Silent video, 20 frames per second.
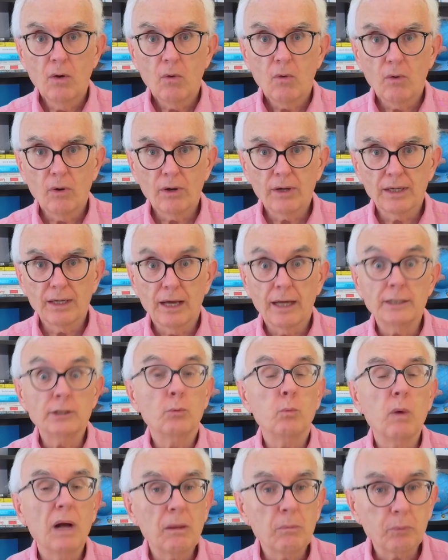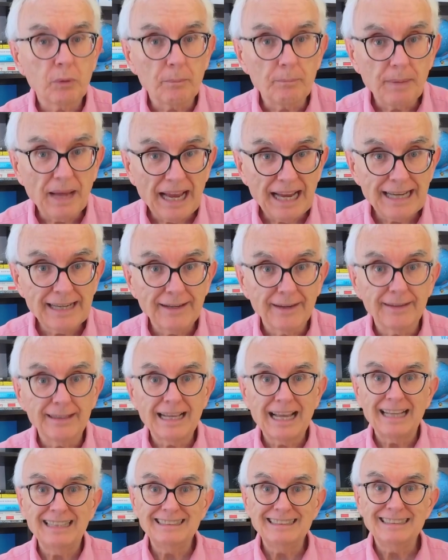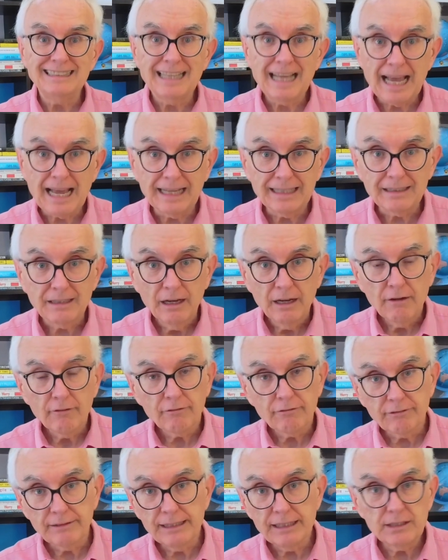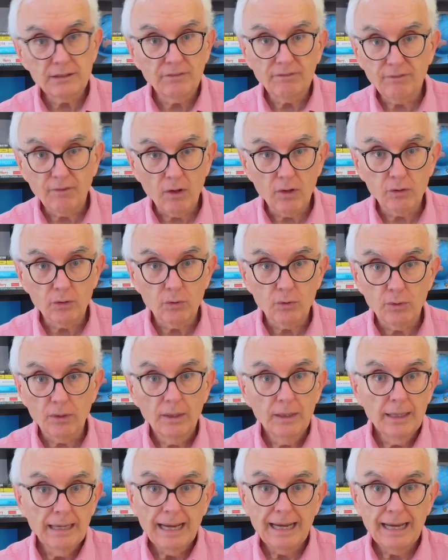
organized, well prepared, and yet free to follow